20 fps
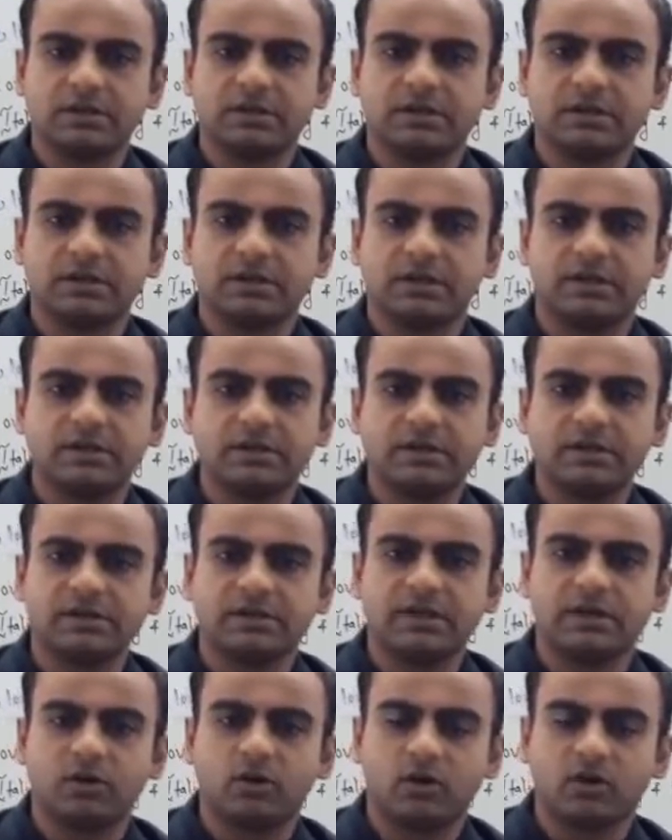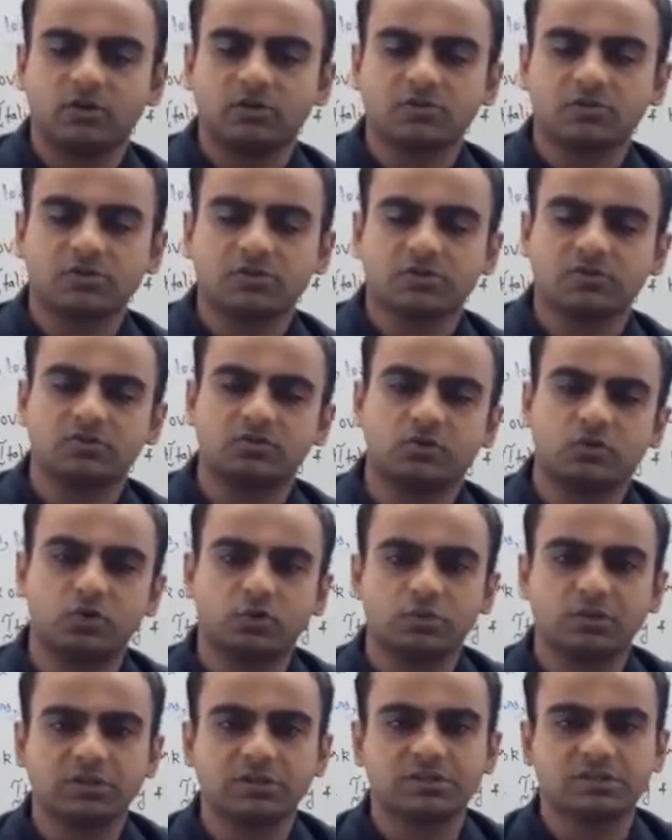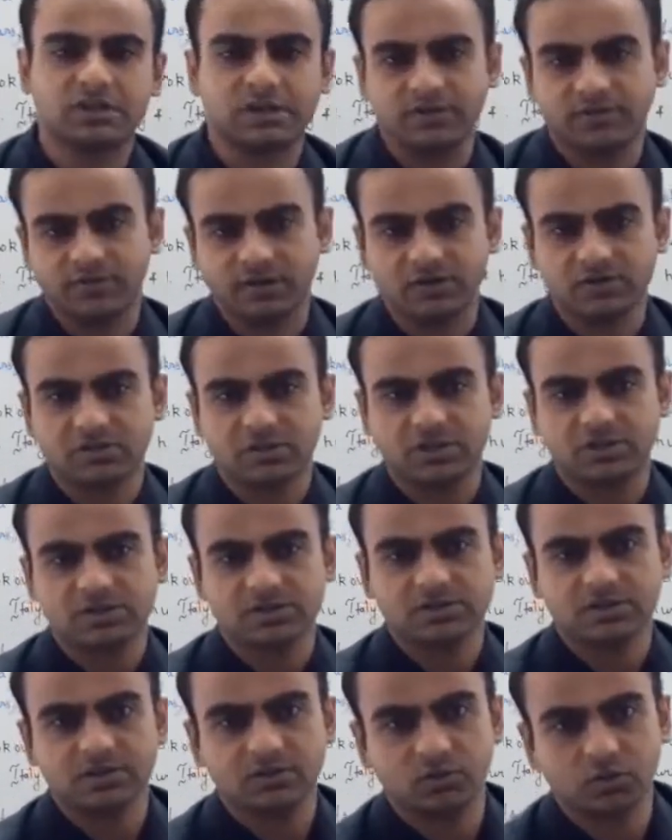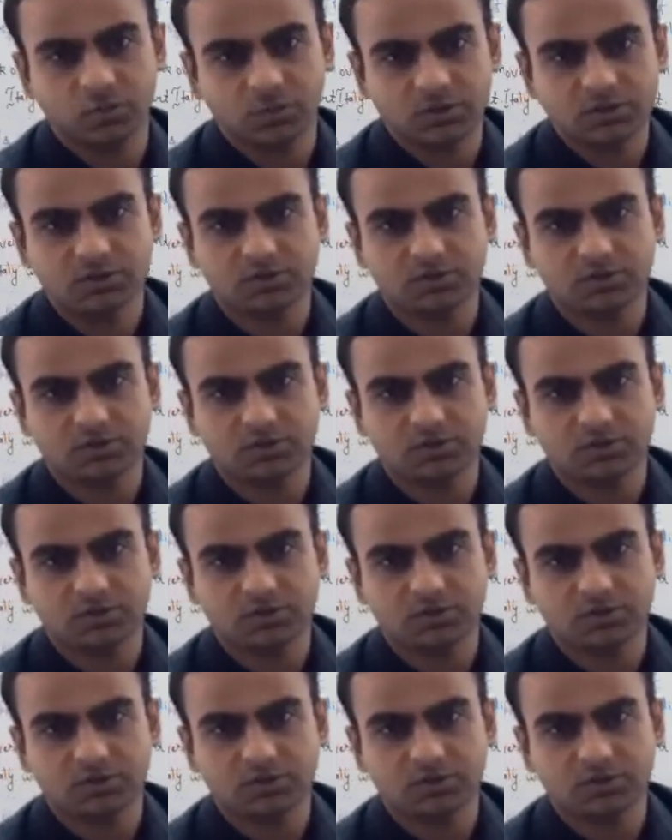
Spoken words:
Right? It had lost so much infrastructure, so much